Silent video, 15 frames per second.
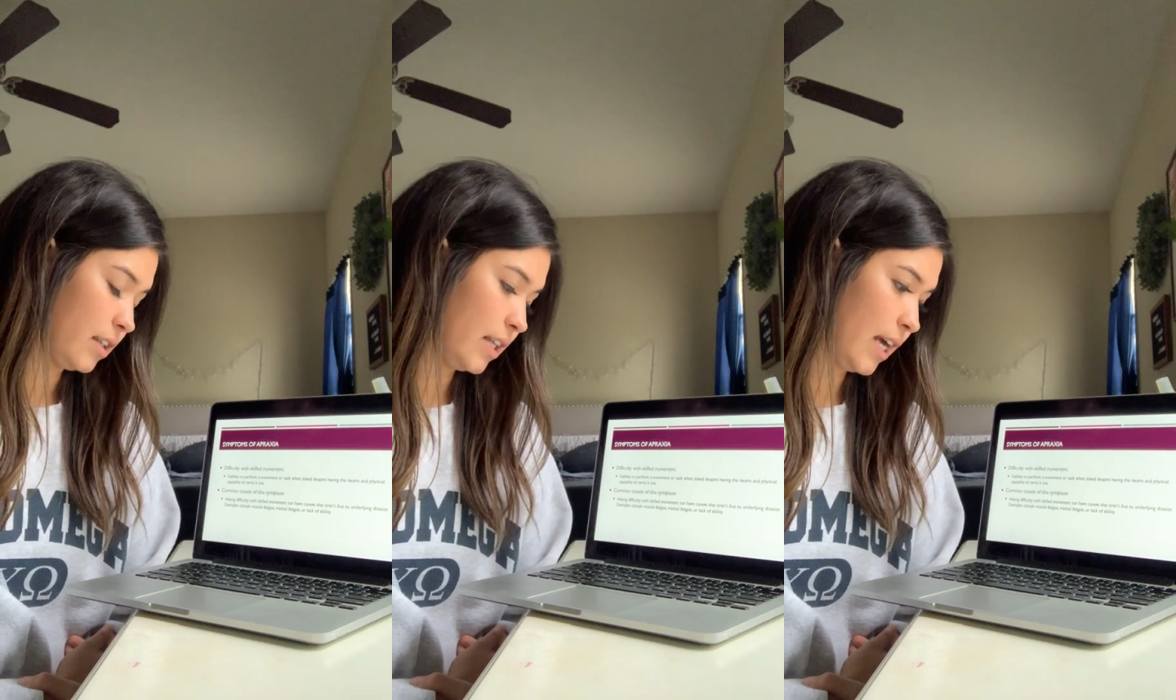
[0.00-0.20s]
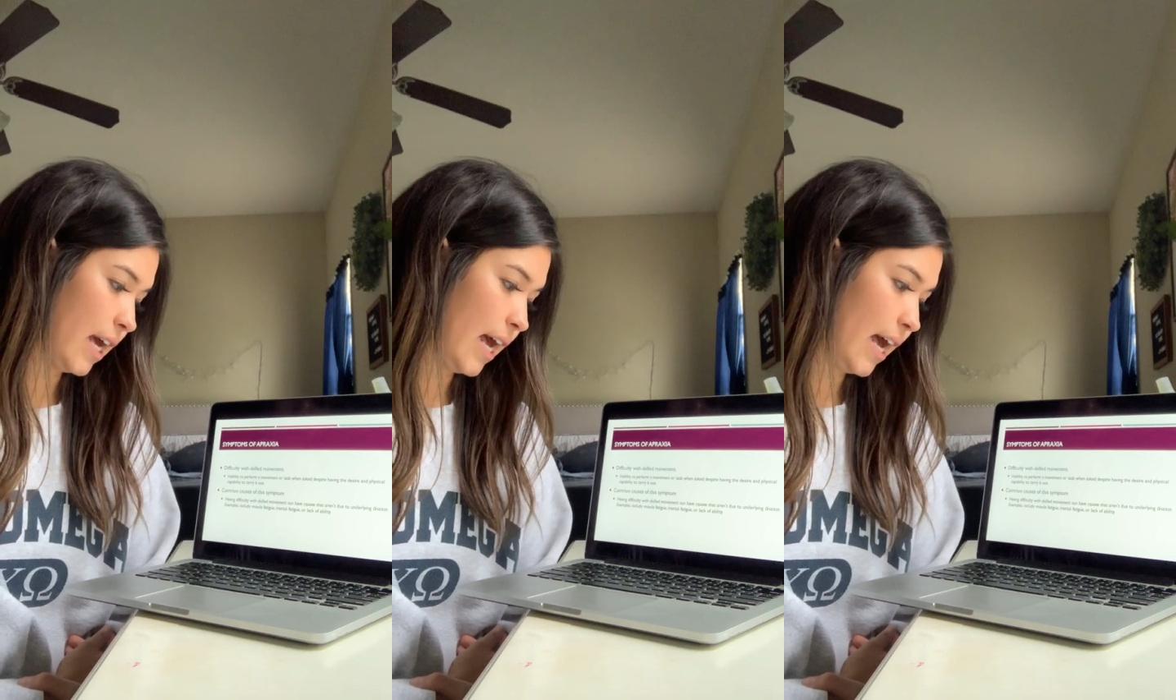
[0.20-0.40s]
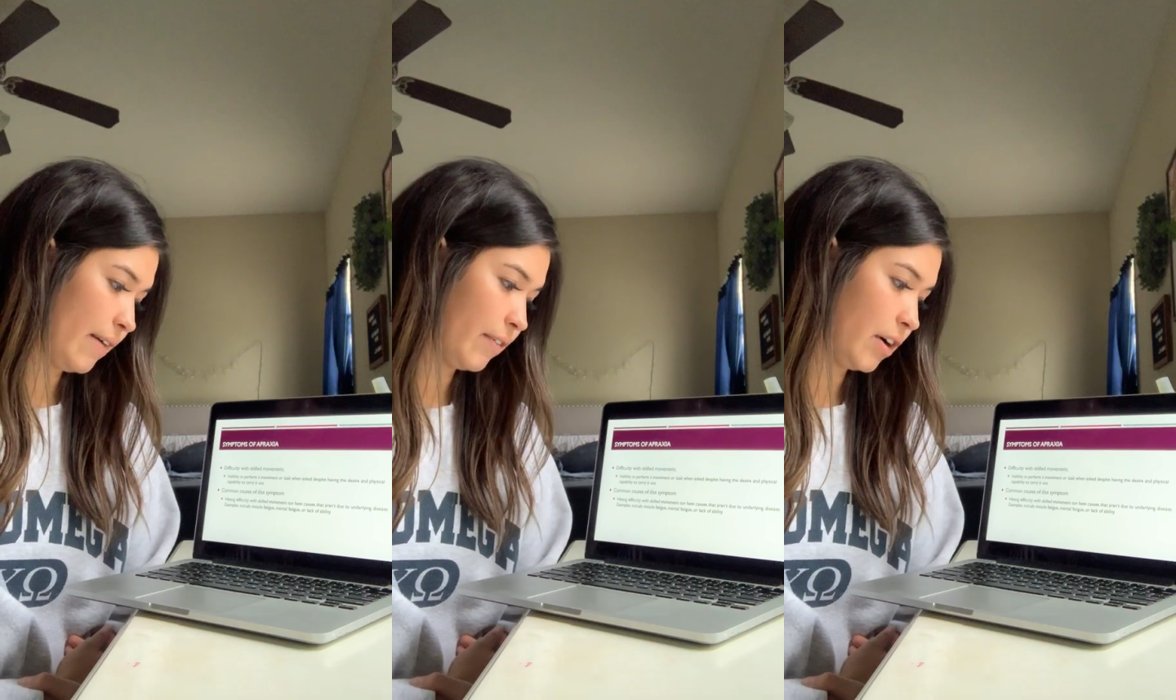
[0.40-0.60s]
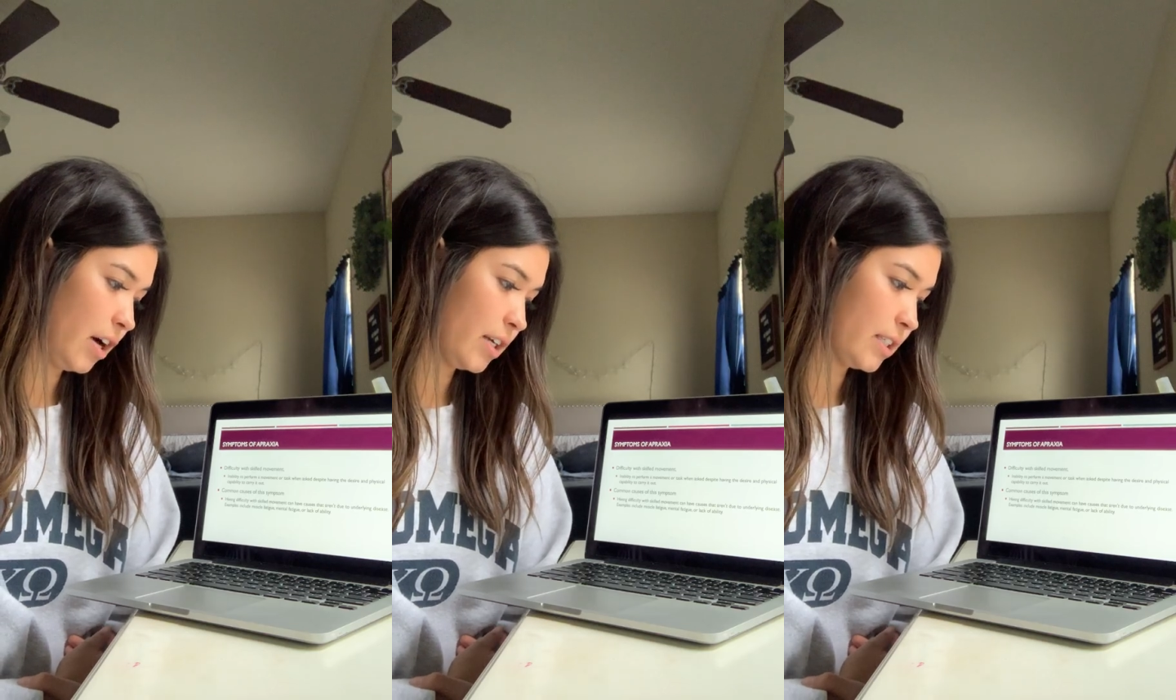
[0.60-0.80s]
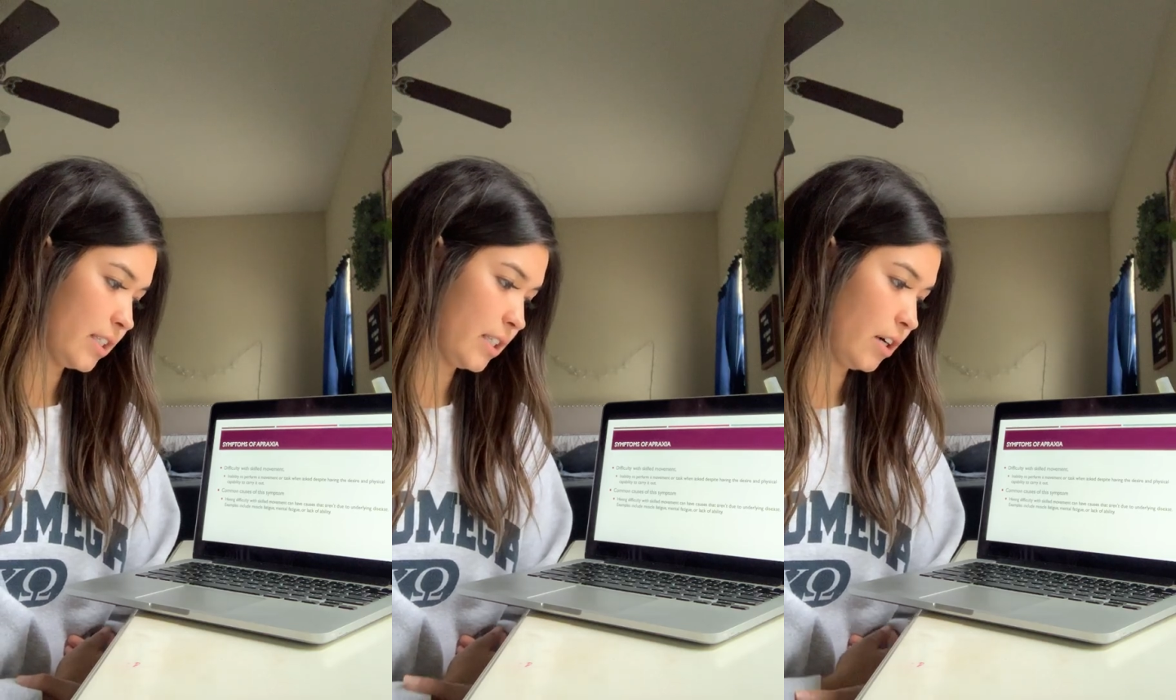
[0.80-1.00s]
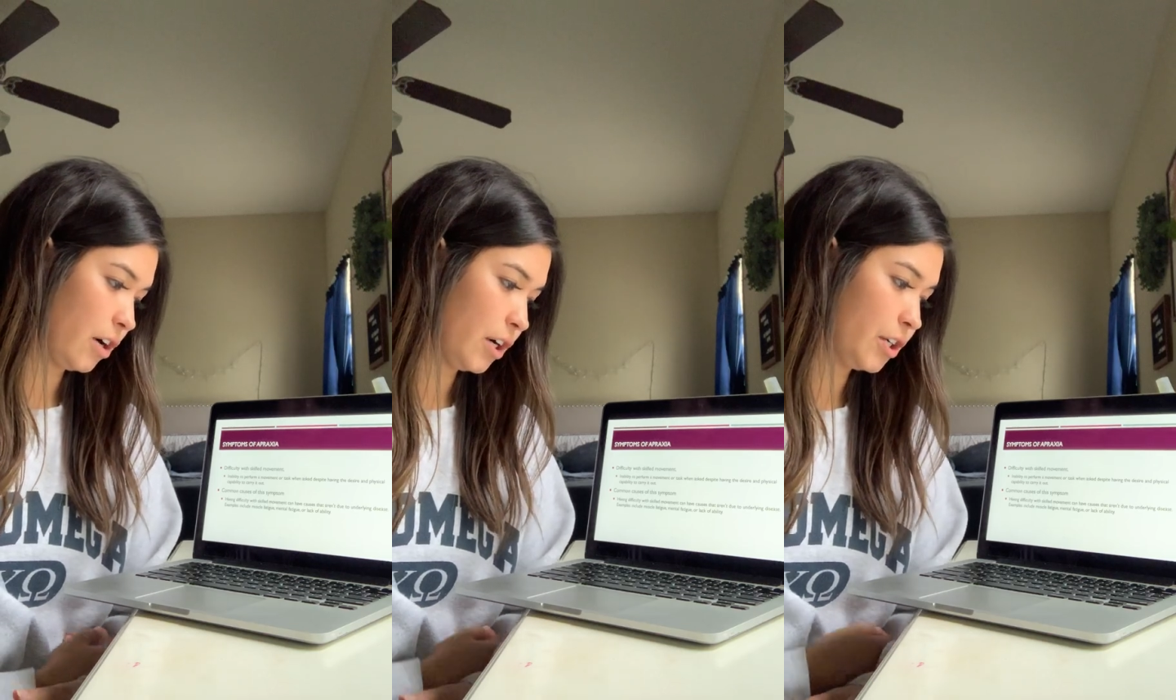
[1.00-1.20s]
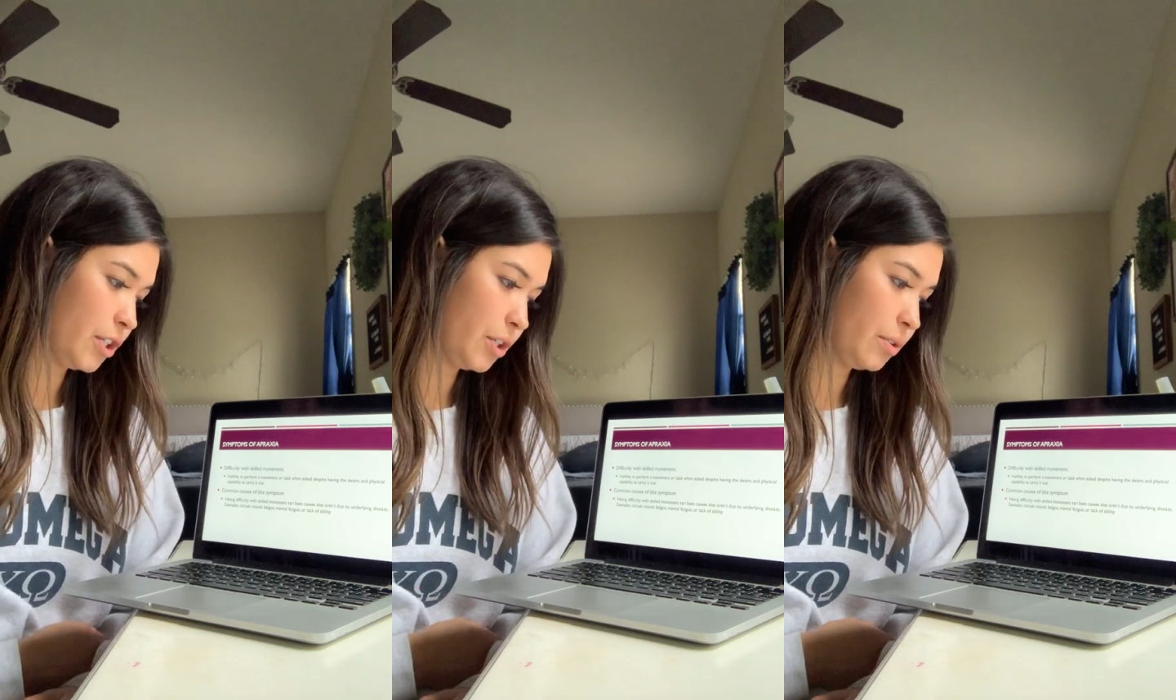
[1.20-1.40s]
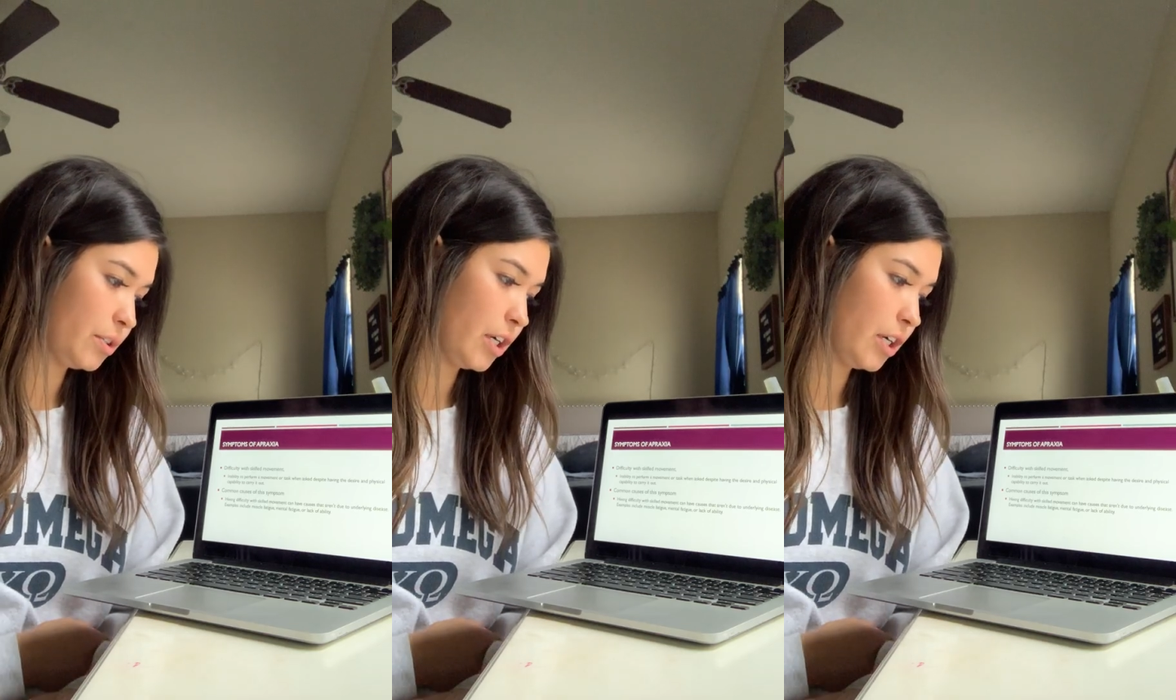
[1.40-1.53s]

have causes that aren't due